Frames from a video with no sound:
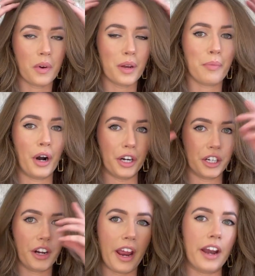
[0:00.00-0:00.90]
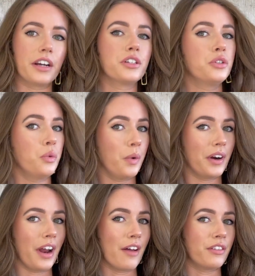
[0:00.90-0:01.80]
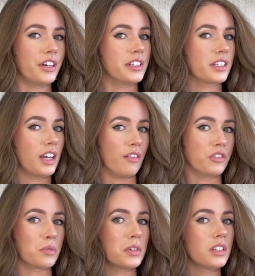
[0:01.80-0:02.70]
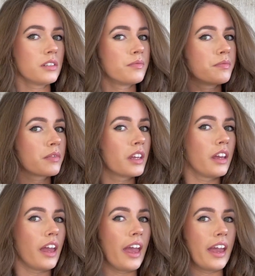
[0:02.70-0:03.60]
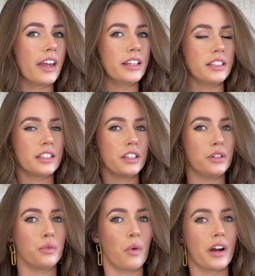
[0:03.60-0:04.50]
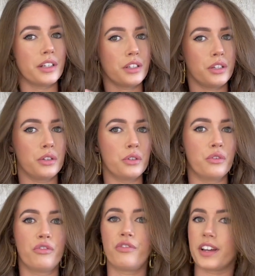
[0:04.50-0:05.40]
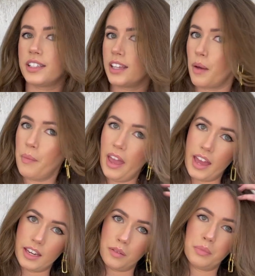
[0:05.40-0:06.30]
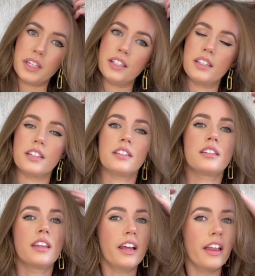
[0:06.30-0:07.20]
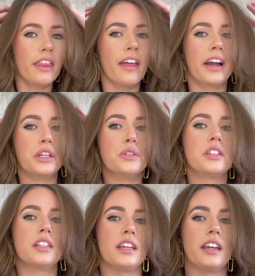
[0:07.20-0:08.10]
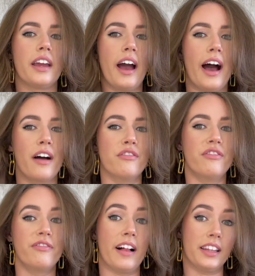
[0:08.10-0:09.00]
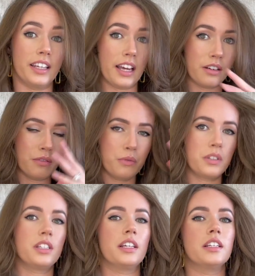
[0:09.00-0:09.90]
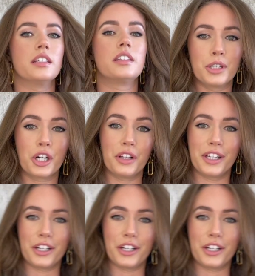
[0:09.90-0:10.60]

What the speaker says: part your hair to wherever it's comfortable, and you want to fix up any pieces that you see have fallen out since curling your